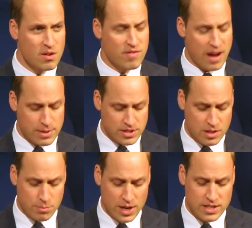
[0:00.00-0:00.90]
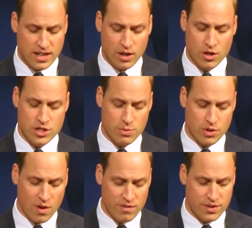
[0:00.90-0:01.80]
Families can embrace technology with
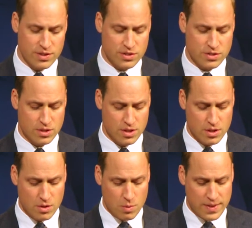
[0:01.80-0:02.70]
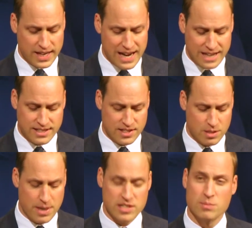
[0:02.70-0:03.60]
confidence when they can access the
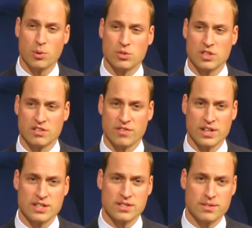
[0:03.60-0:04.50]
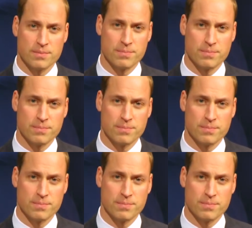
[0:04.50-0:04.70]
best support and advice.